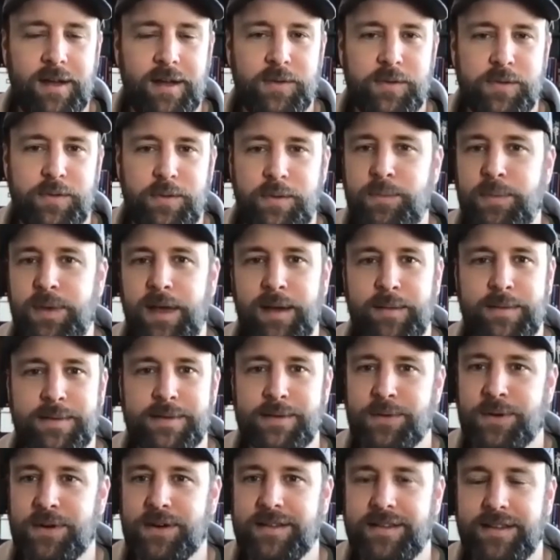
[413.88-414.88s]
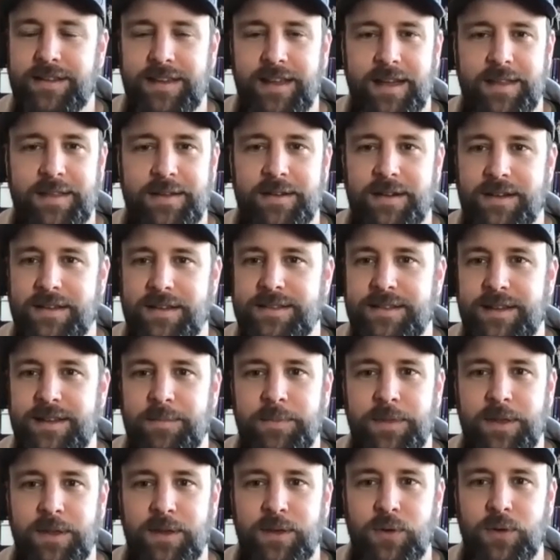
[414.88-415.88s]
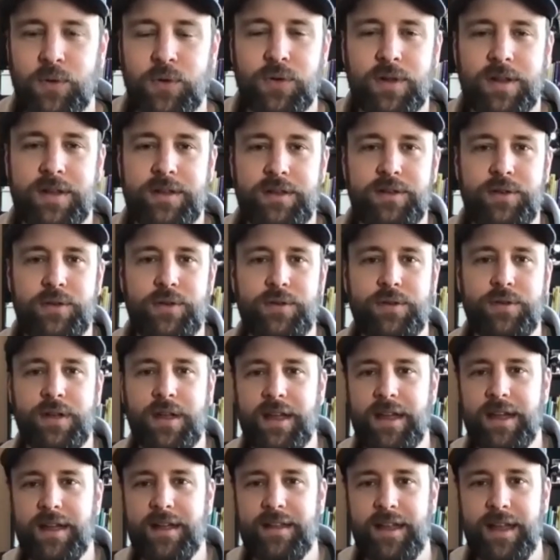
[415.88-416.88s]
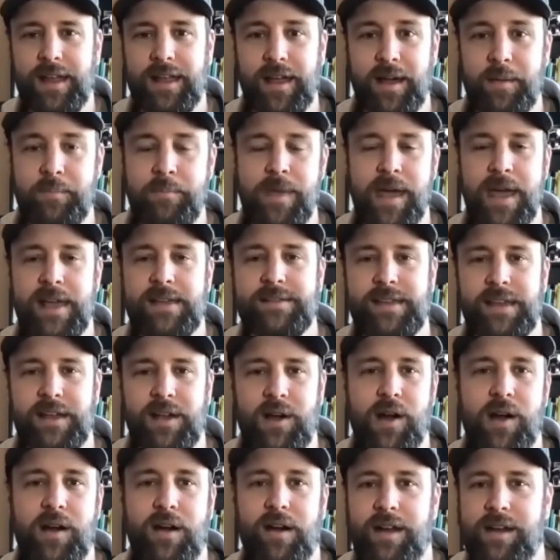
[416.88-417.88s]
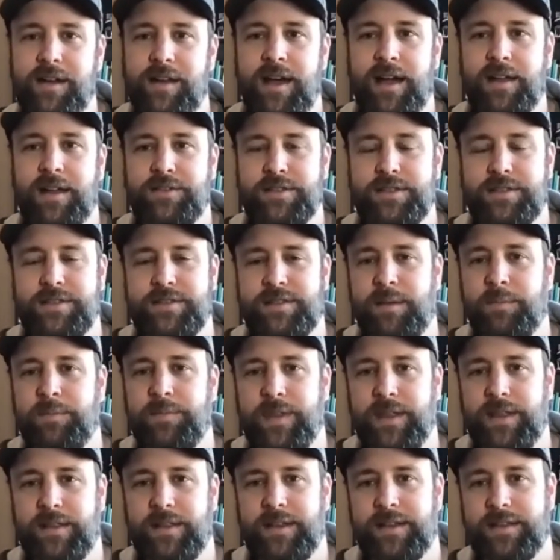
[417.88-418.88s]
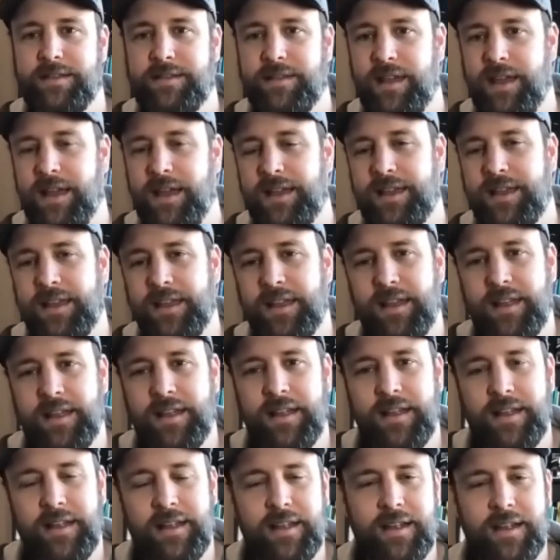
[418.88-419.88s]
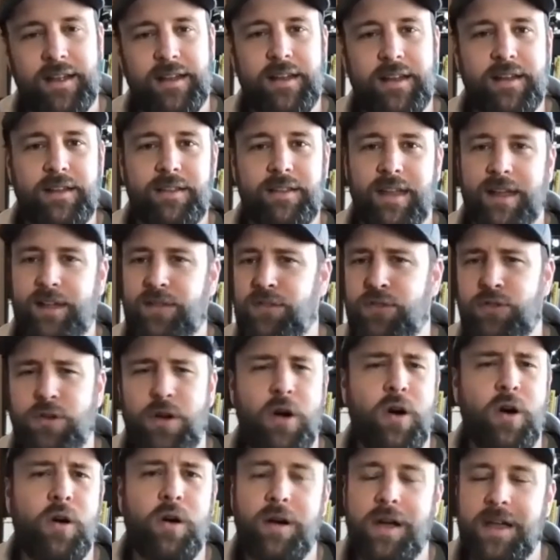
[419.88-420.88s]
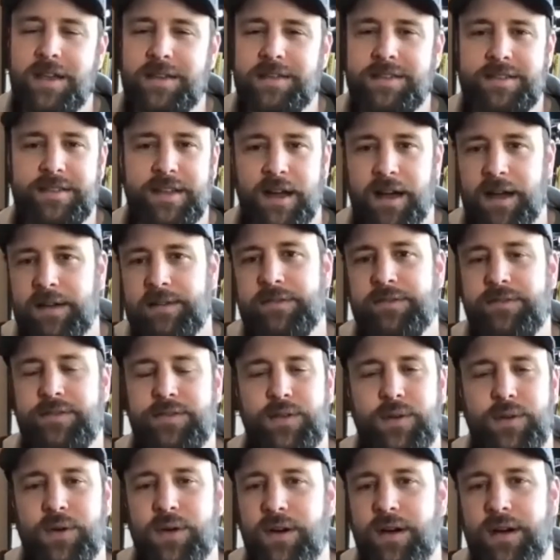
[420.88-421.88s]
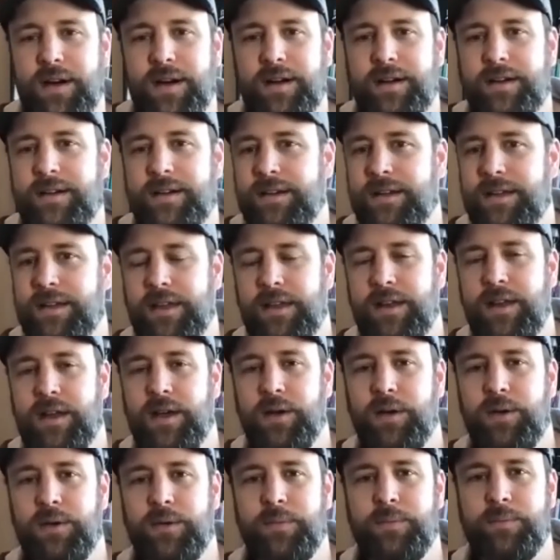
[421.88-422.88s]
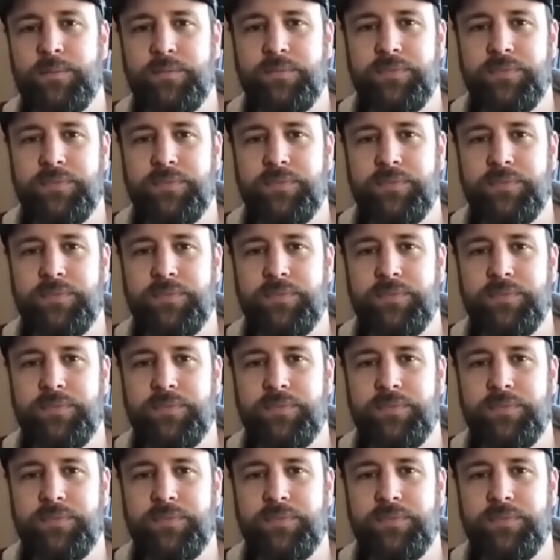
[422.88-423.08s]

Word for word: we'd be able to work together on something cool and do like amazing art and not just something that's like like throwaway stuff or you know